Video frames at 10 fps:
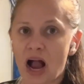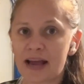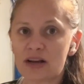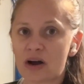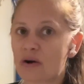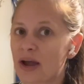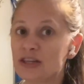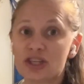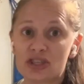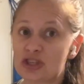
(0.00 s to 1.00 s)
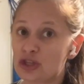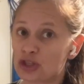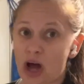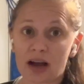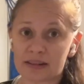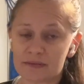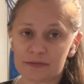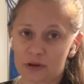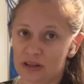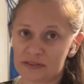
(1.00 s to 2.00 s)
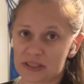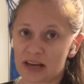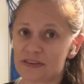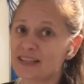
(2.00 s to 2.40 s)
I go and just stock them full of stuff.